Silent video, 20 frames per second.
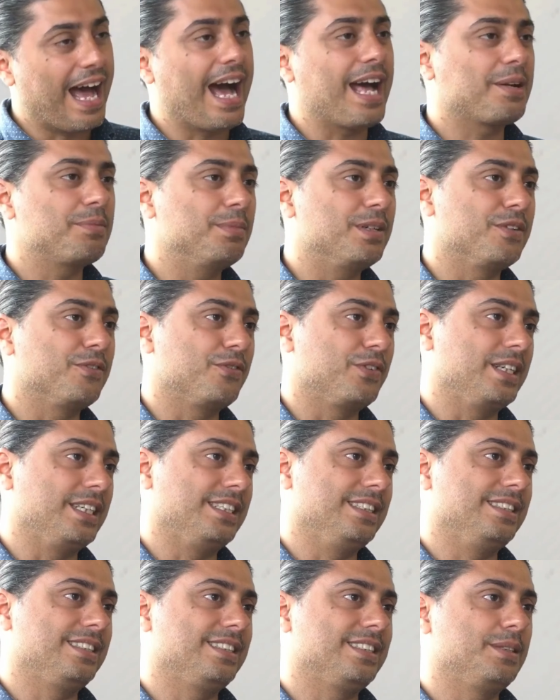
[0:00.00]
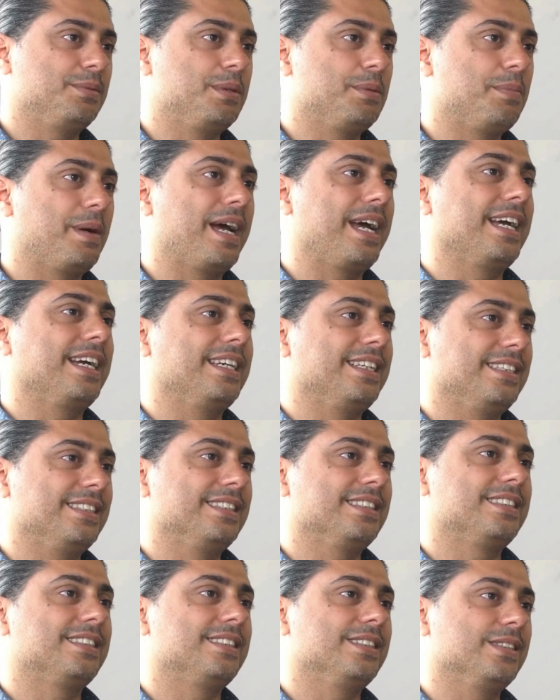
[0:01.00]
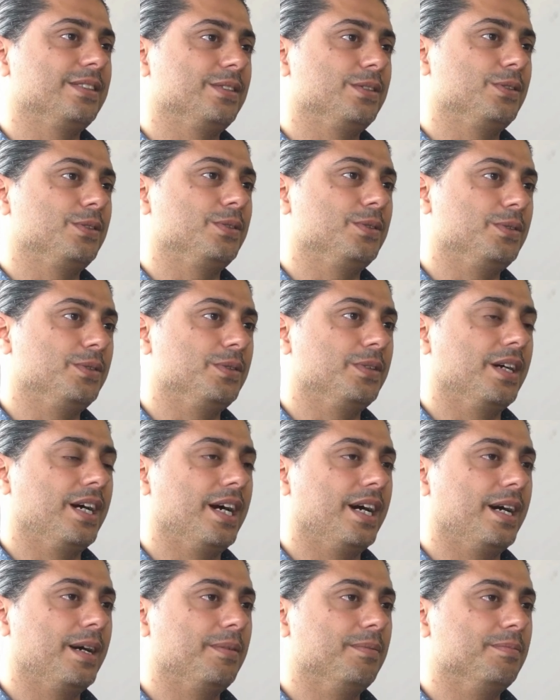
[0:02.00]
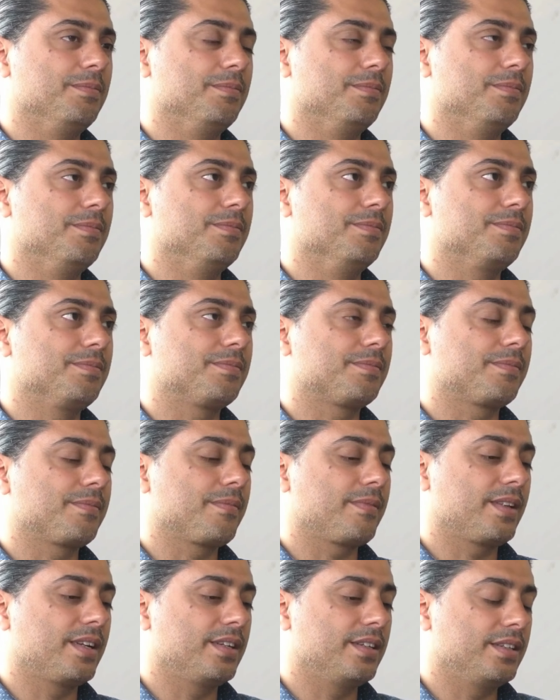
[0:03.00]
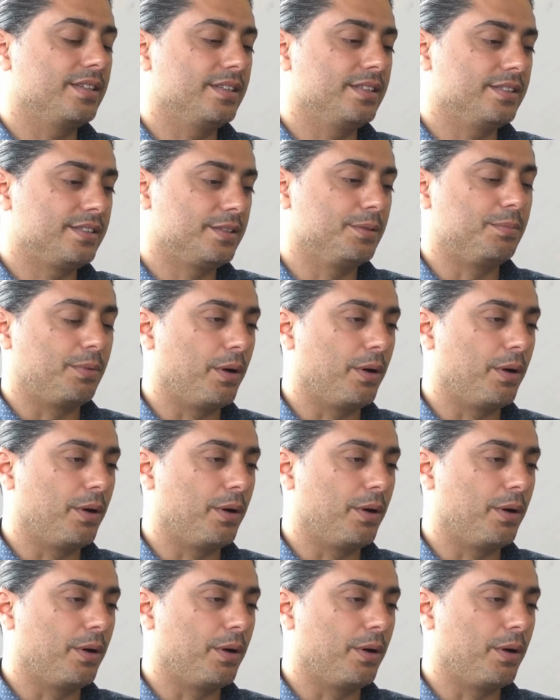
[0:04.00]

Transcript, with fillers: admin fees to yes. be paid to um, to